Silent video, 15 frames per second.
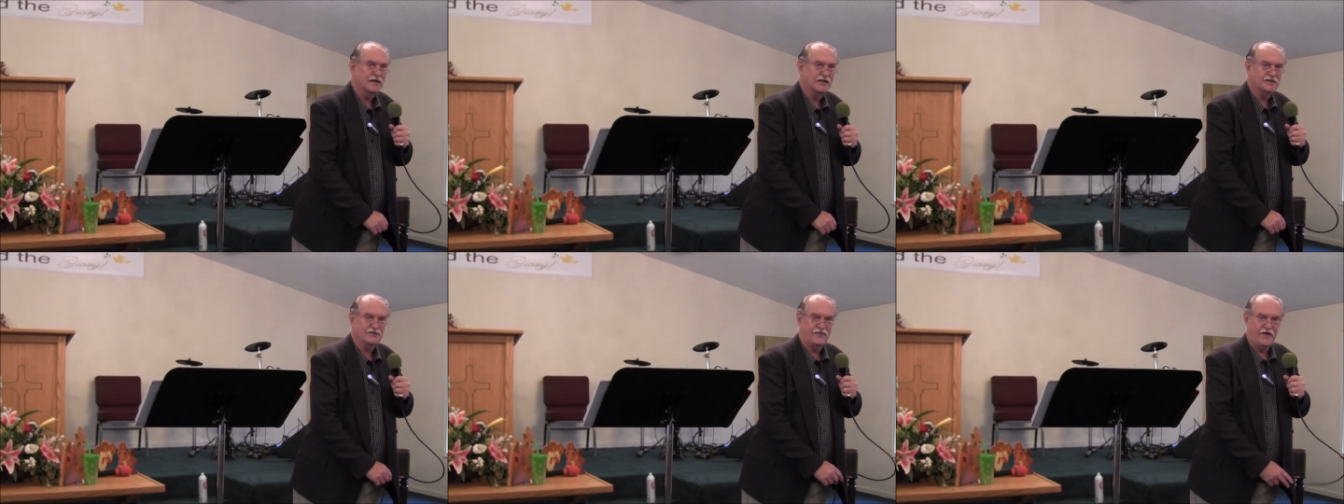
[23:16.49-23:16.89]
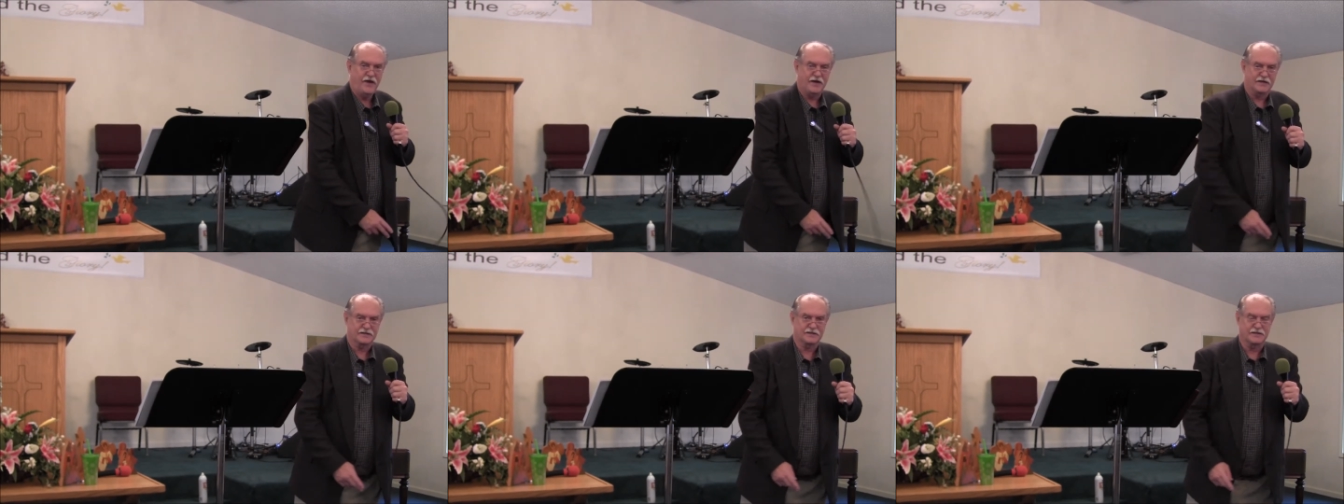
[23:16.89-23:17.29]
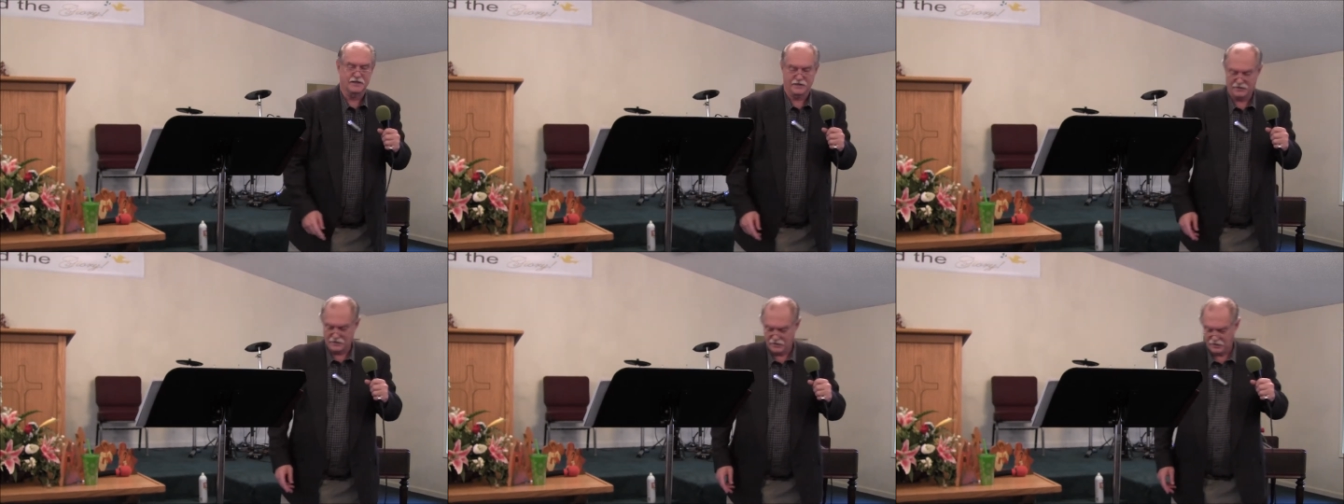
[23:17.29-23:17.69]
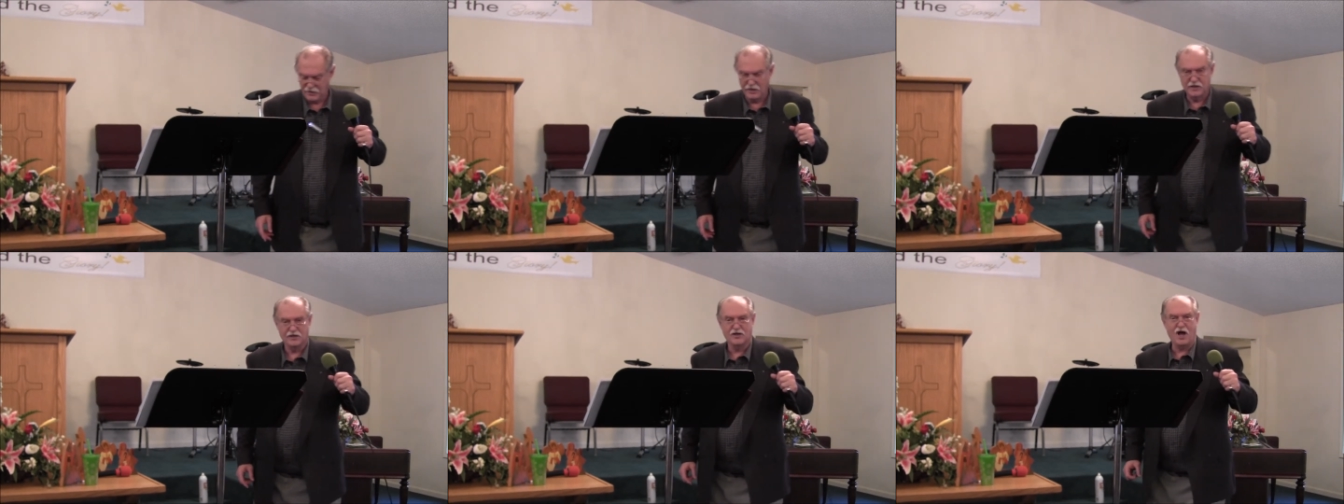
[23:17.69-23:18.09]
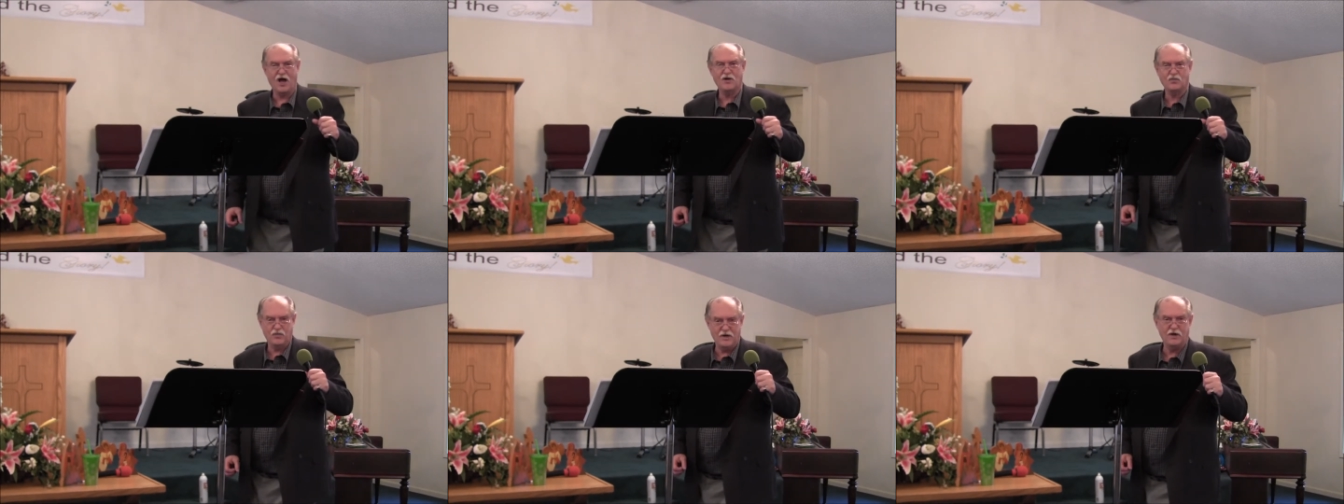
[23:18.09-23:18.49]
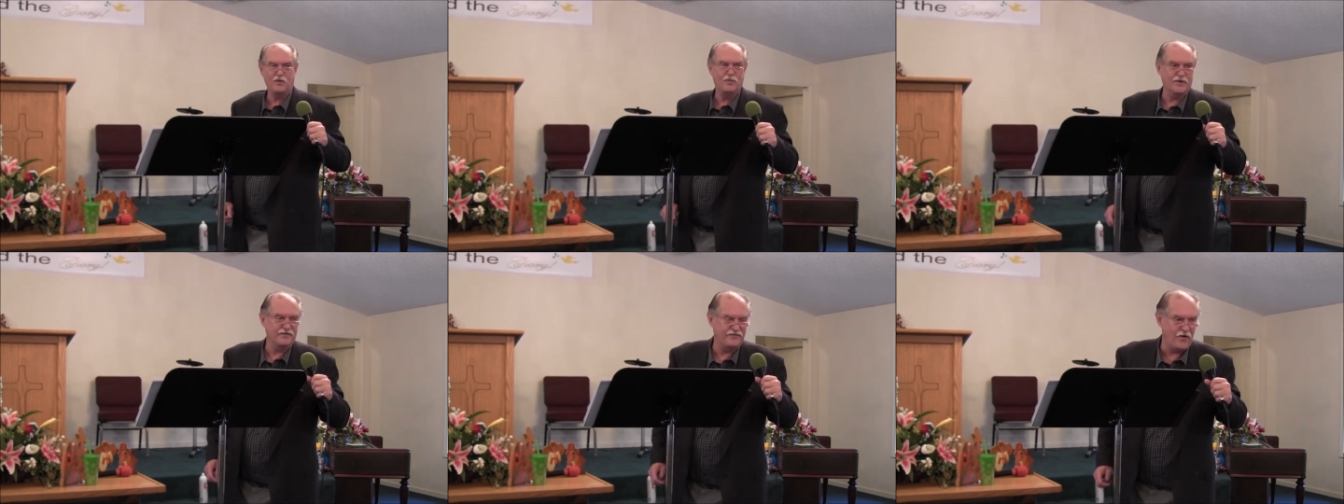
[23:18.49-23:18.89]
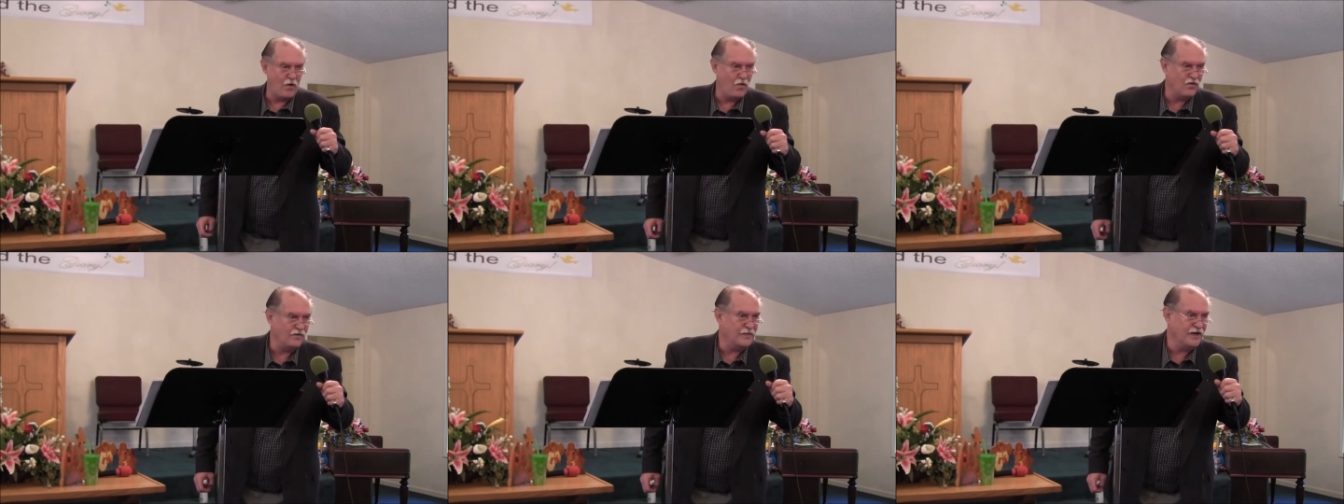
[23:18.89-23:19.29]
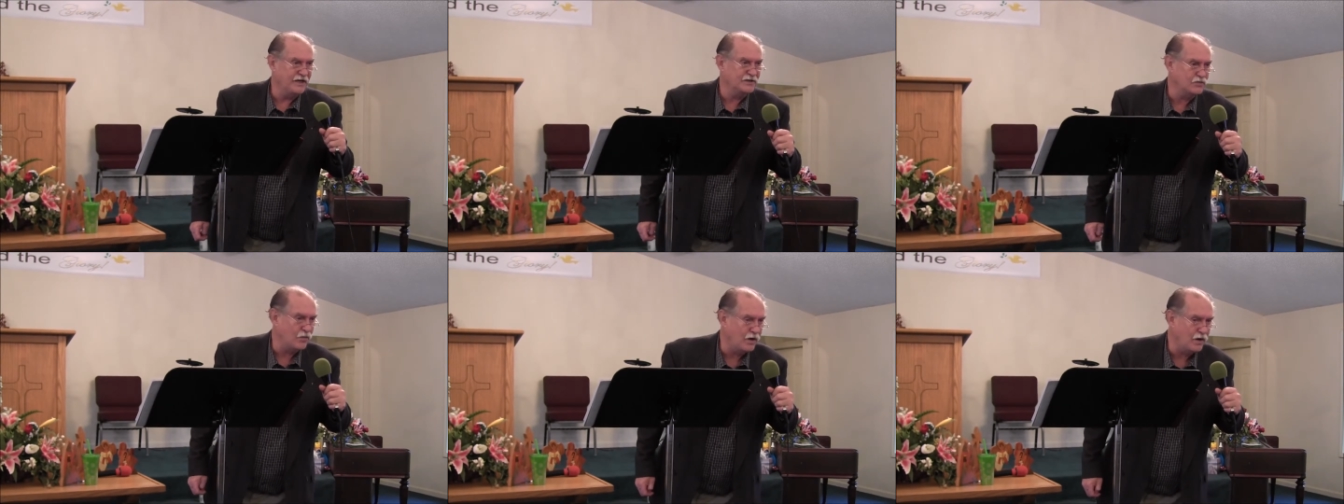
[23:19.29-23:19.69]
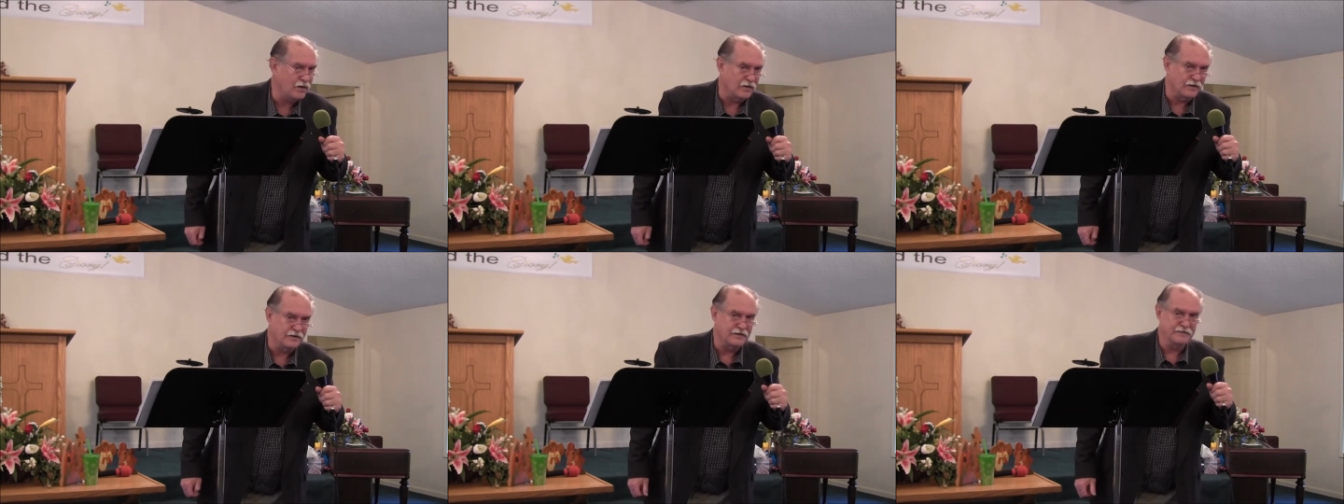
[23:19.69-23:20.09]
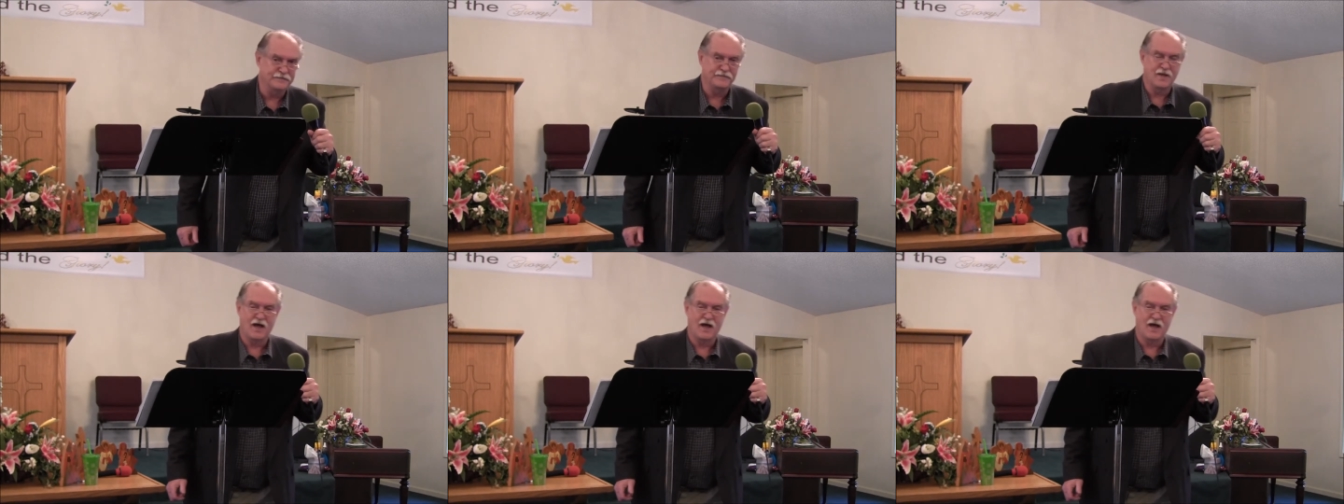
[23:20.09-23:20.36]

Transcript: It's fixed. God will perform His word.